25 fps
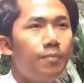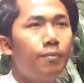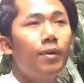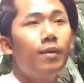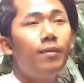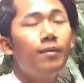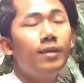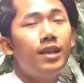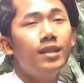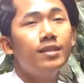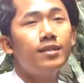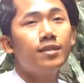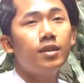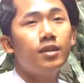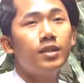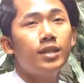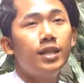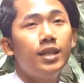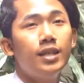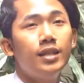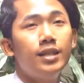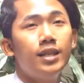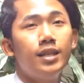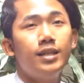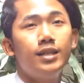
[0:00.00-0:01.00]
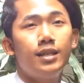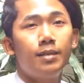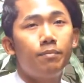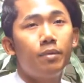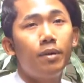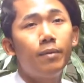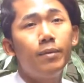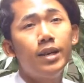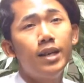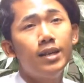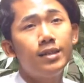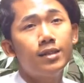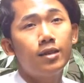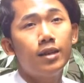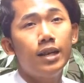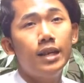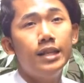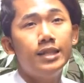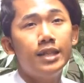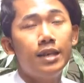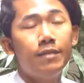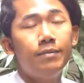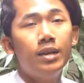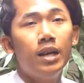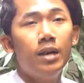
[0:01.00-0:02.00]
prevalence the, the, the, prevalence of
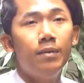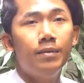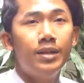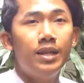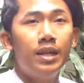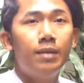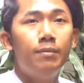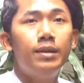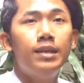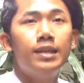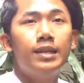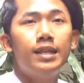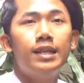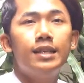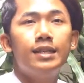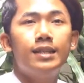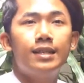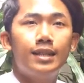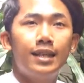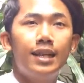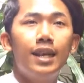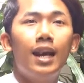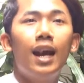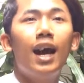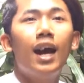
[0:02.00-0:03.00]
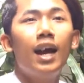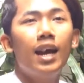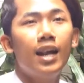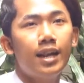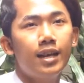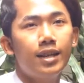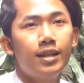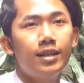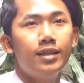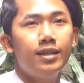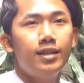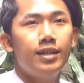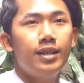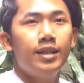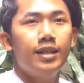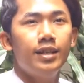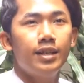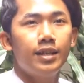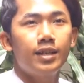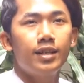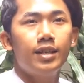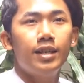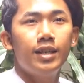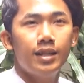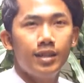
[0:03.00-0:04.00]
HIV epidemic is still higher in,
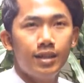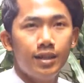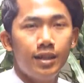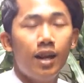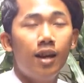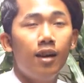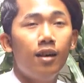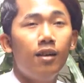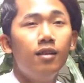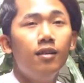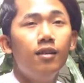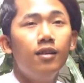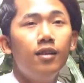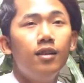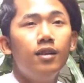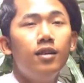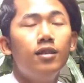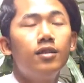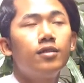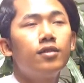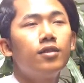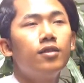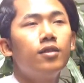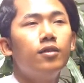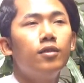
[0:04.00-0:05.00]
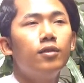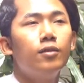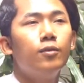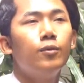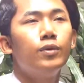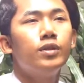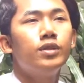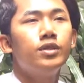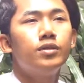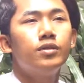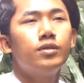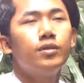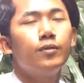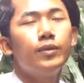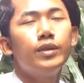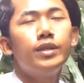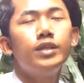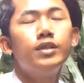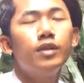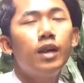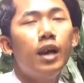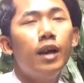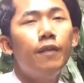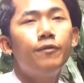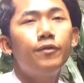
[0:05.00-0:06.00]
in now. So we should we
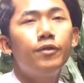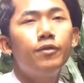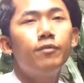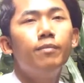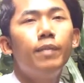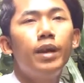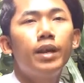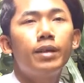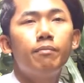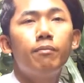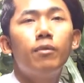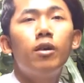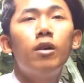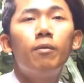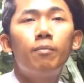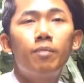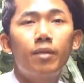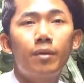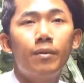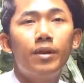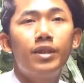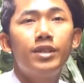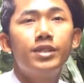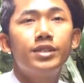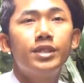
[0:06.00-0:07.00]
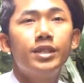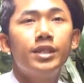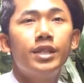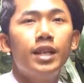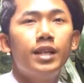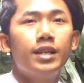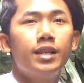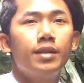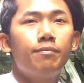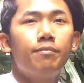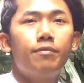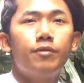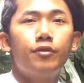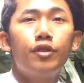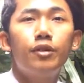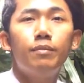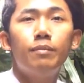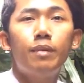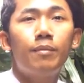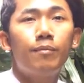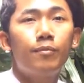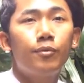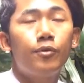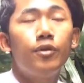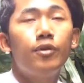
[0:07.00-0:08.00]
should have to make more prevention and the
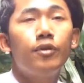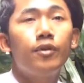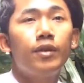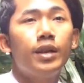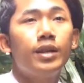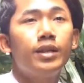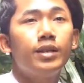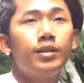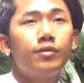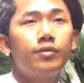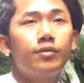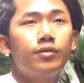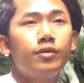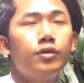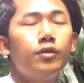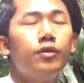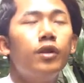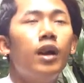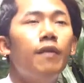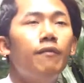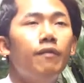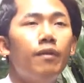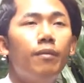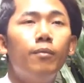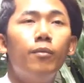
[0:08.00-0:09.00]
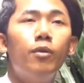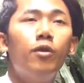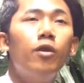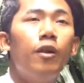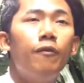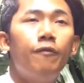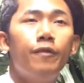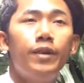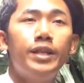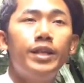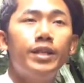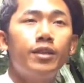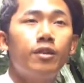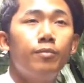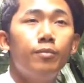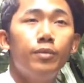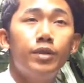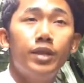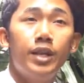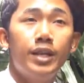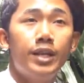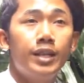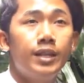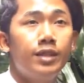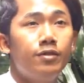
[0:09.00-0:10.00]
treatment program to, to have a more effective
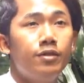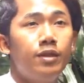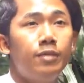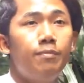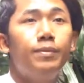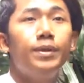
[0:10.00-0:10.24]
community to the